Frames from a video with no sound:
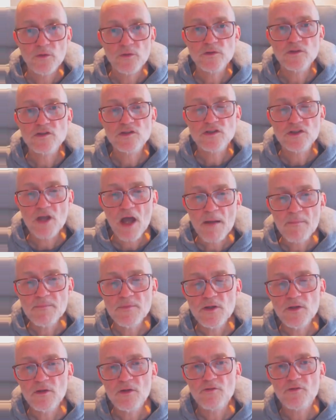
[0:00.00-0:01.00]
some
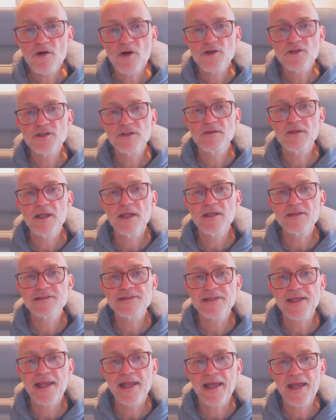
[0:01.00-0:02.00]

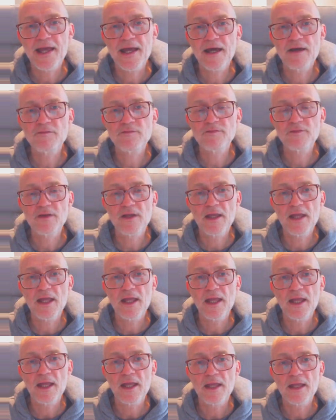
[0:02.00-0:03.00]
universities have
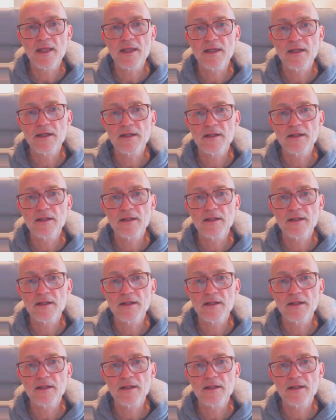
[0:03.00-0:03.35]
a